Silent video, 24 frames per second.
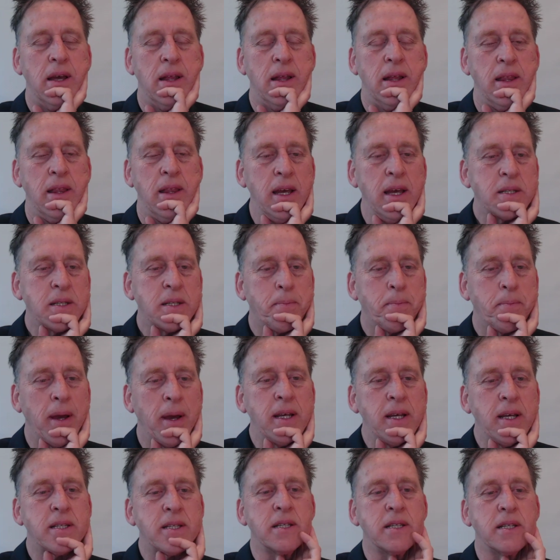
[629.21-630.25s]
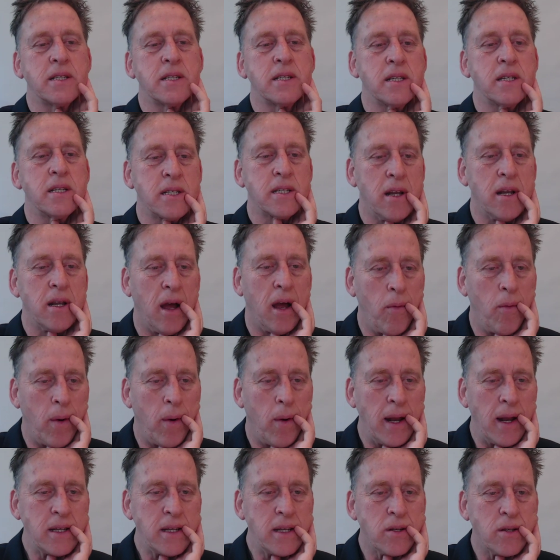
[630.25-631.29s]
these pieces just like
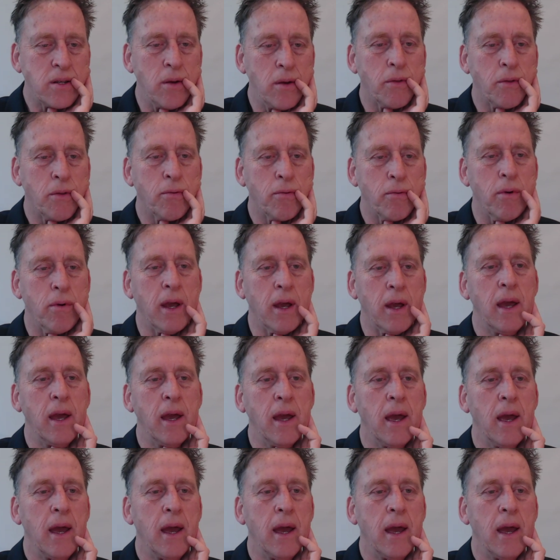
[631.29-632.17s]
1, 2, 3,